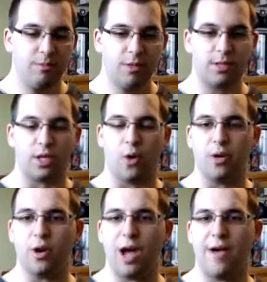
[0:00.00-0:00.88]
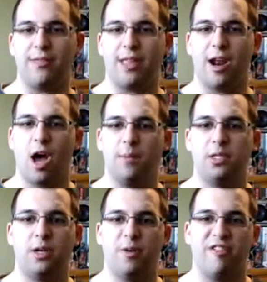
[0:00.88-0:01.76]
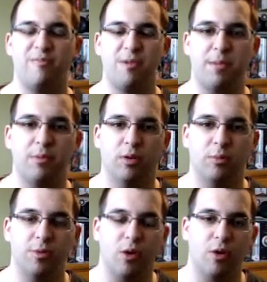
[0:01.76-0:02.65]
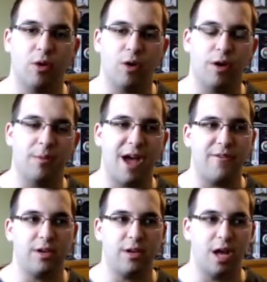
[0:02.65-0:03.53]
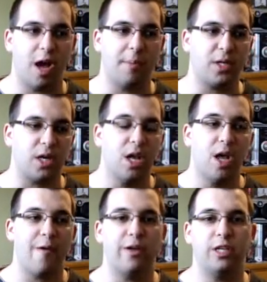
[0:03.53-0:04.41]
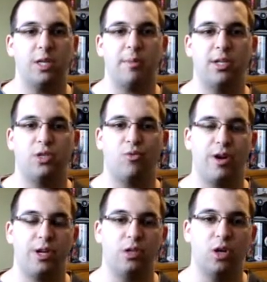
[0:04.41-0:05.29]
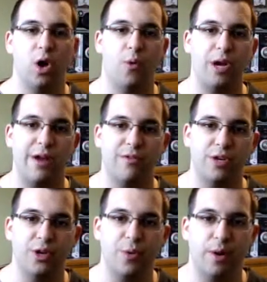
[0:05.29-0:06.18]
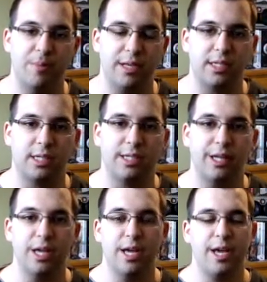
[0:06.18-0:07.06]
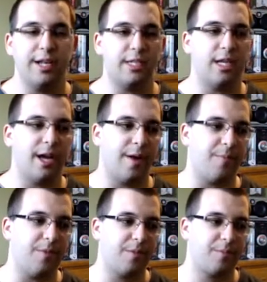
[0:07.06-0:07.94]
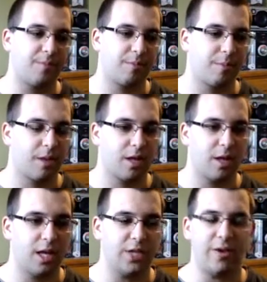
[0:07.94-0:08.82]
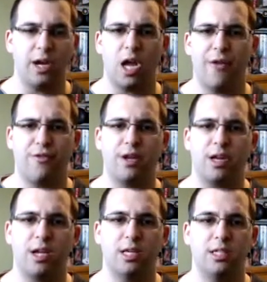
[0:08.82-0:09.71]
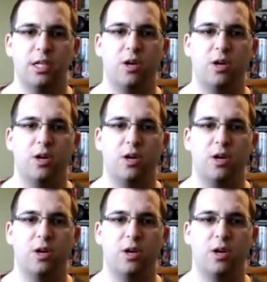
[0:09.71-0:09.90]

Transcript: So having that option of people, or having the option of your teammates ready to go whenever you are, basically, it's very comforting, because